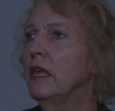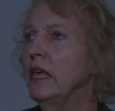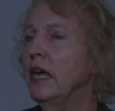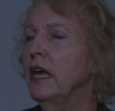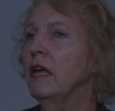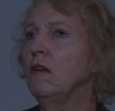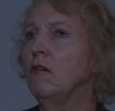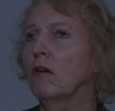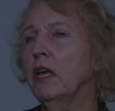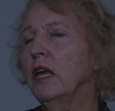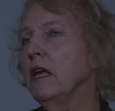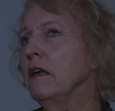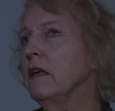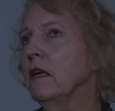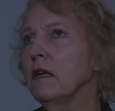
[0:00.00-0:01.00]
that. Yeah. Look,
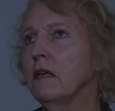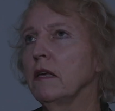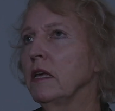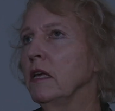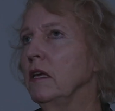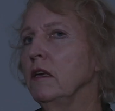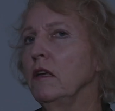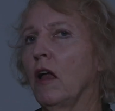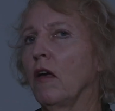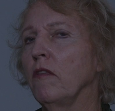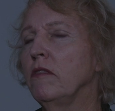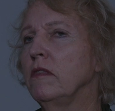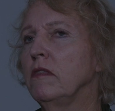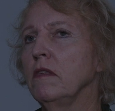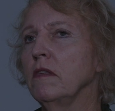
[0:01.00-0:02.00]
he, you know,
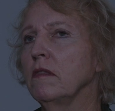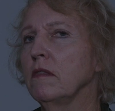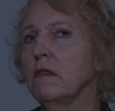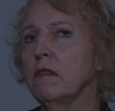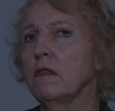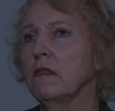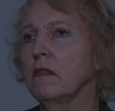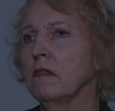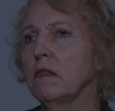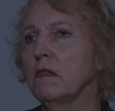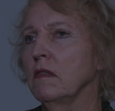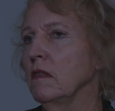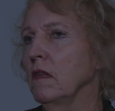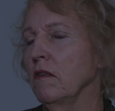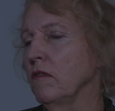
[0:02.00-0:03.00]

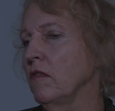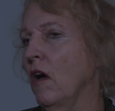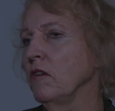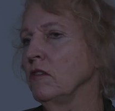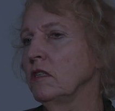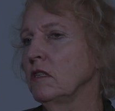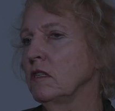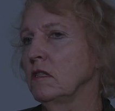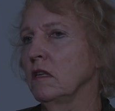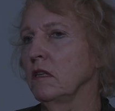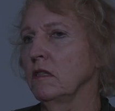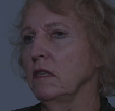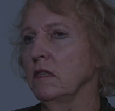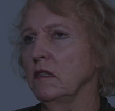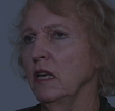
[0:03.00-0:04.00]
those
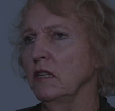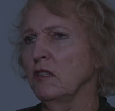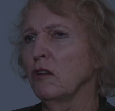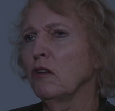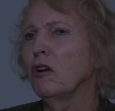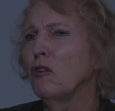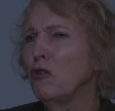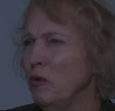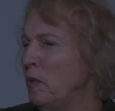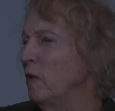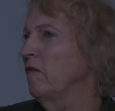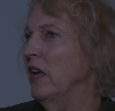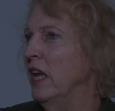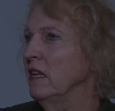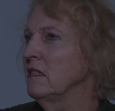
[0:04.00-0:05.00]
that sort of group
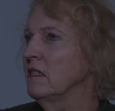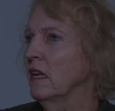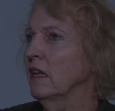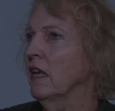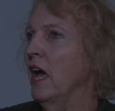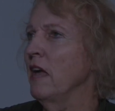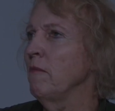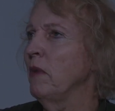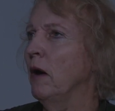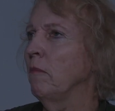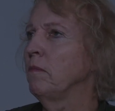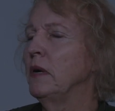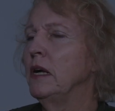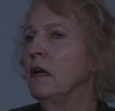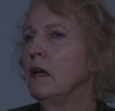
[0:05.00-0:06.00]
of kids that came up,
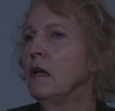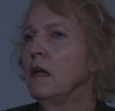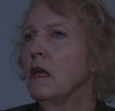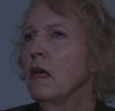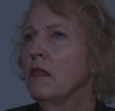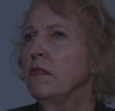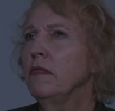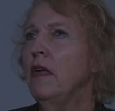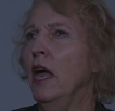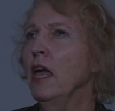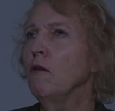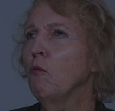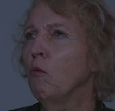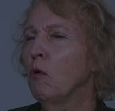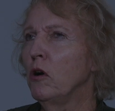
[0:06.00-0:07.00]
mm.
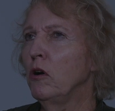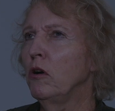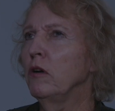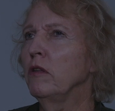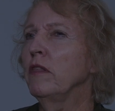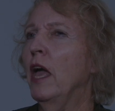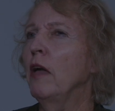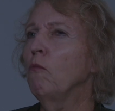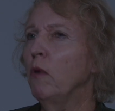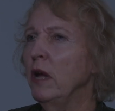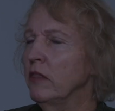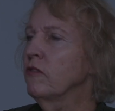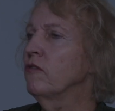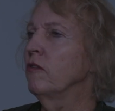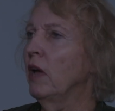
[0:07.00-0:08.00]
they were they
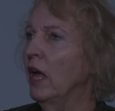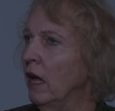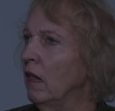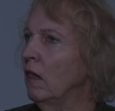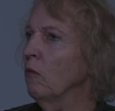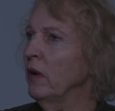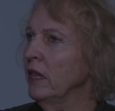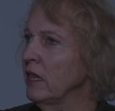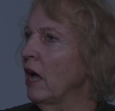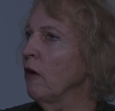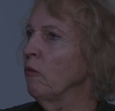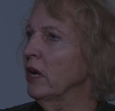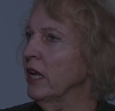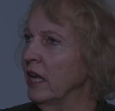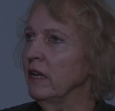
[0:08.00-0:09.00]
went through hell when yeah.
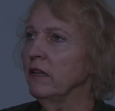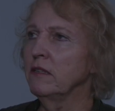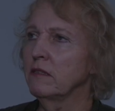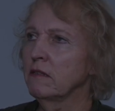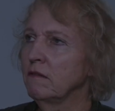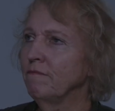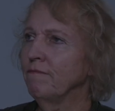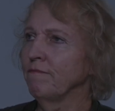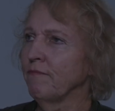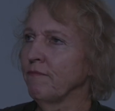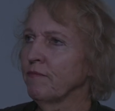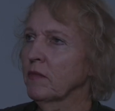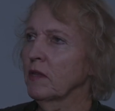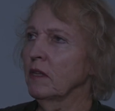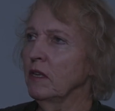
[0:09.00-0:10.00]
they were kids
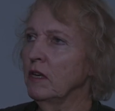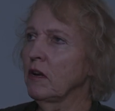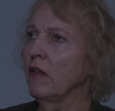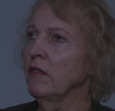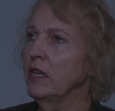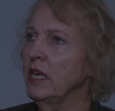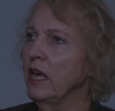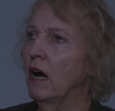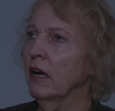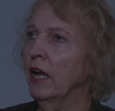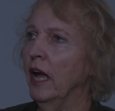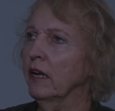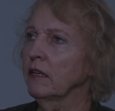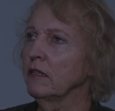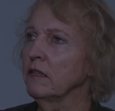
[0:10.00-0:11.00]
you know, yep. the young
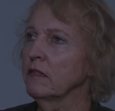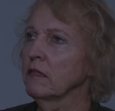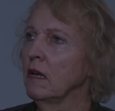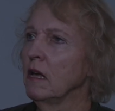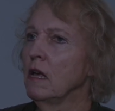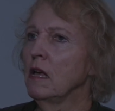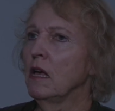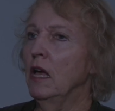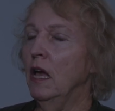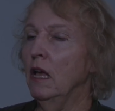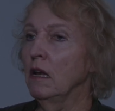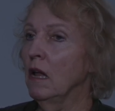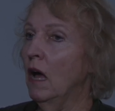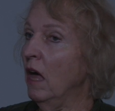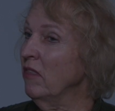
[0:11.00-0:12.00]
yep. actors.
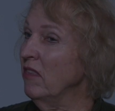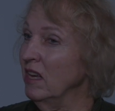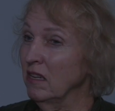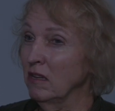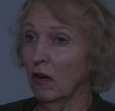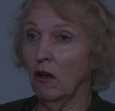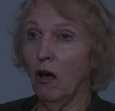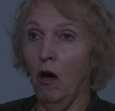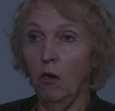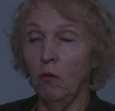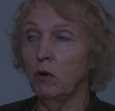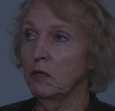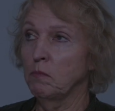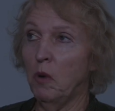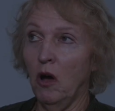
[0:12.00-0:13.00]
And I think Nicole
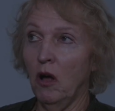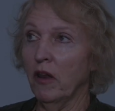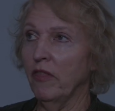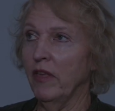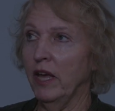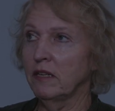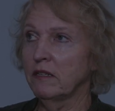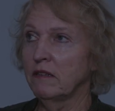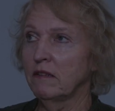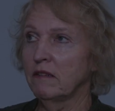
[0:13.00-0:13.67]
was part of that.